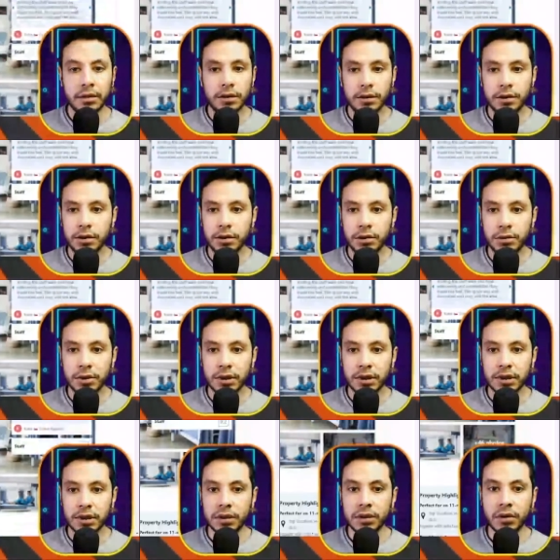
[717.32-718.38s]
you will
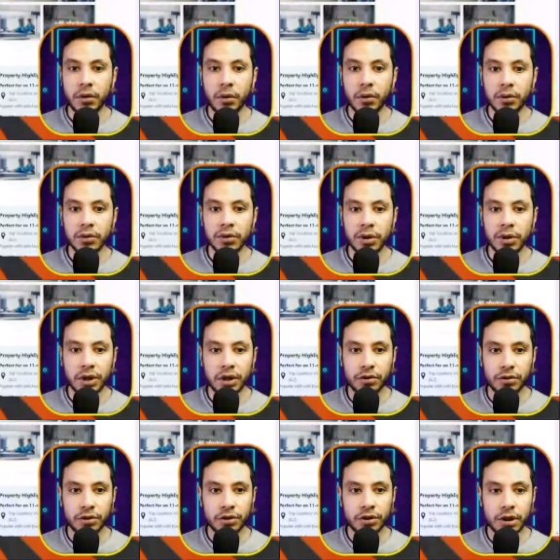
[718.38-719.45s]
see all the
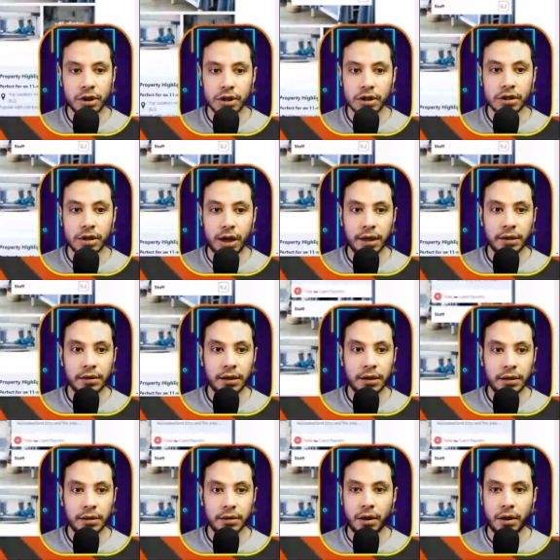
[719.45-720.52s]
pictures inside the